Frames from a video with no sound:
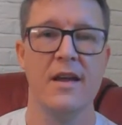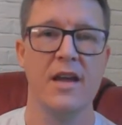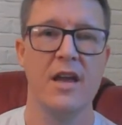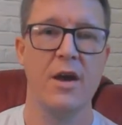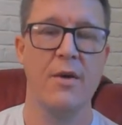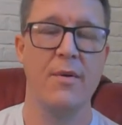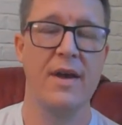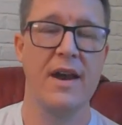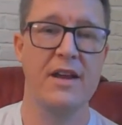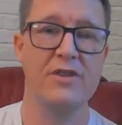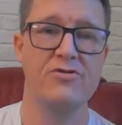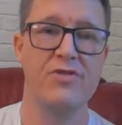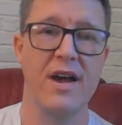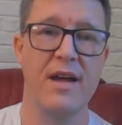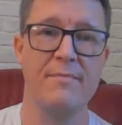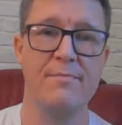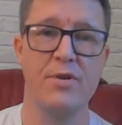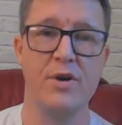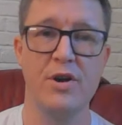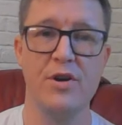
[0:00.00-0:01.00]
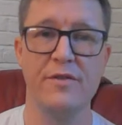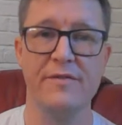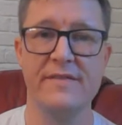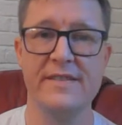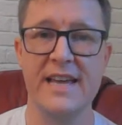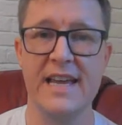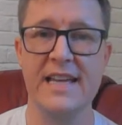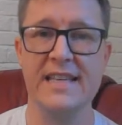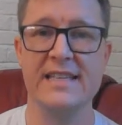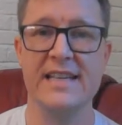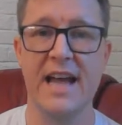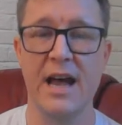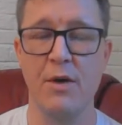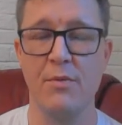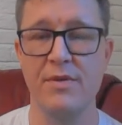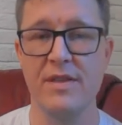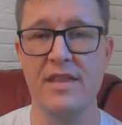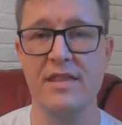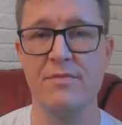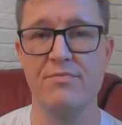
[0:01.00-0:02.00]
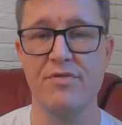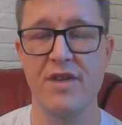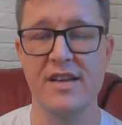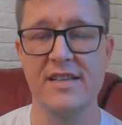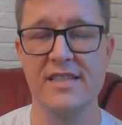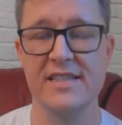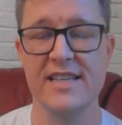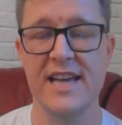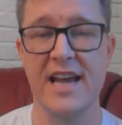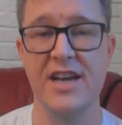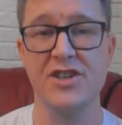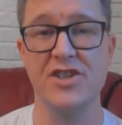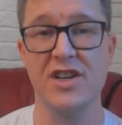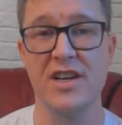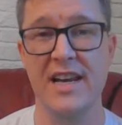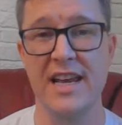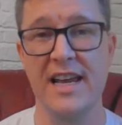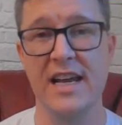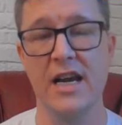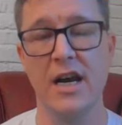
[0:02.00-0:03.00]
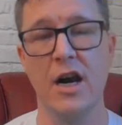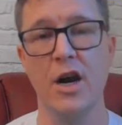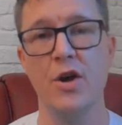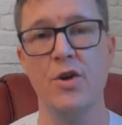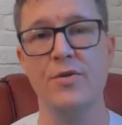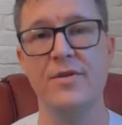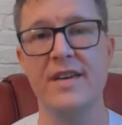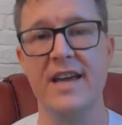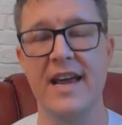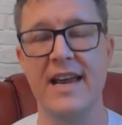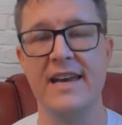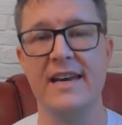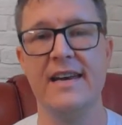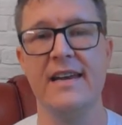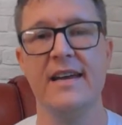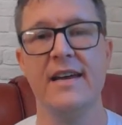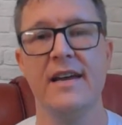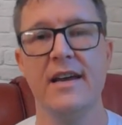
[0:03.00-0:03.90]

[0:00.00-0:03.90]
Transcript: and I try and put enough detail within the presentation, including,